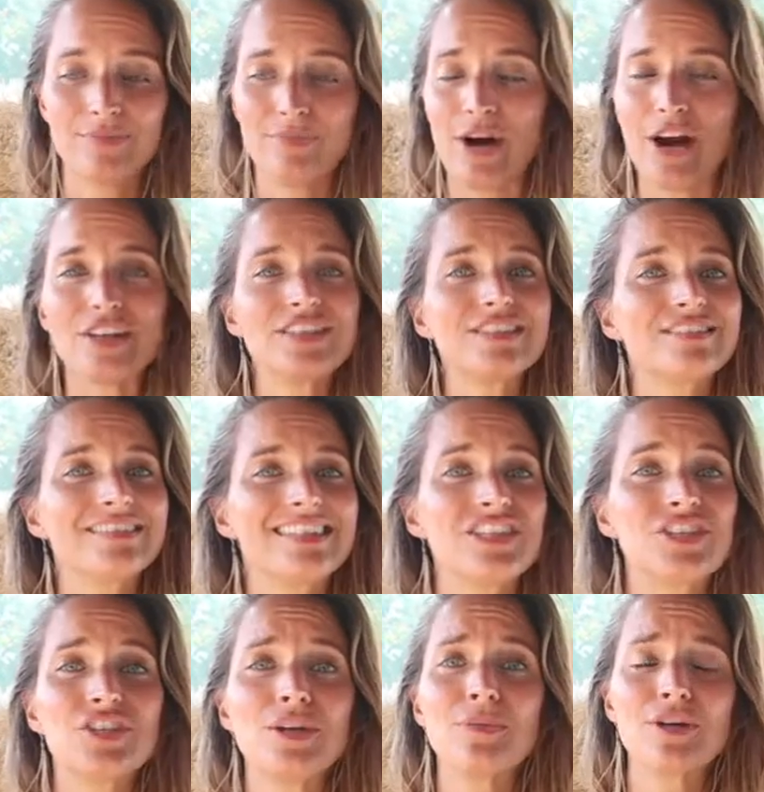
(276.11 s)
parts, the
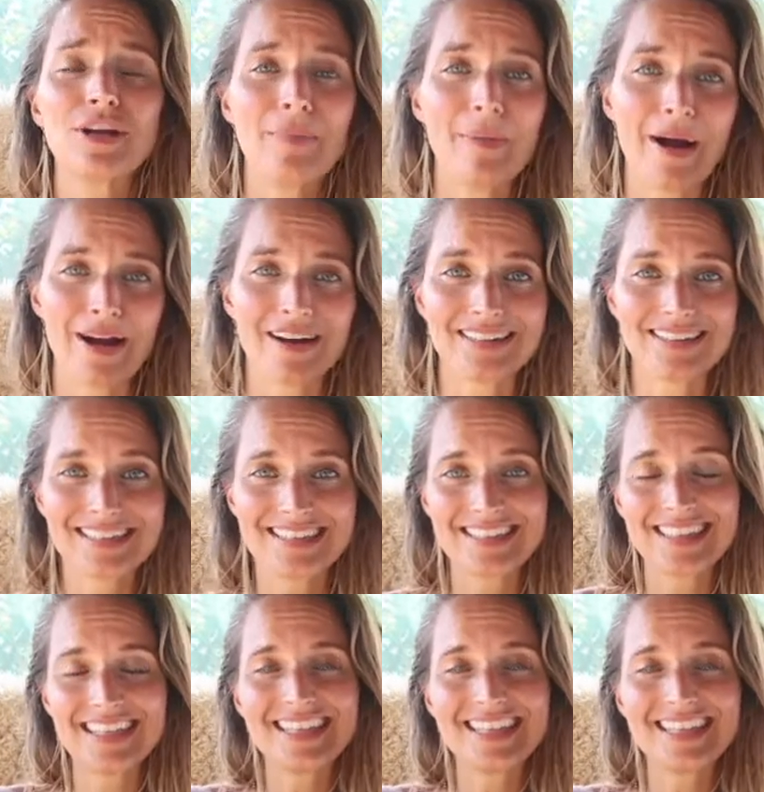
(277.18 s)
shimmery parts,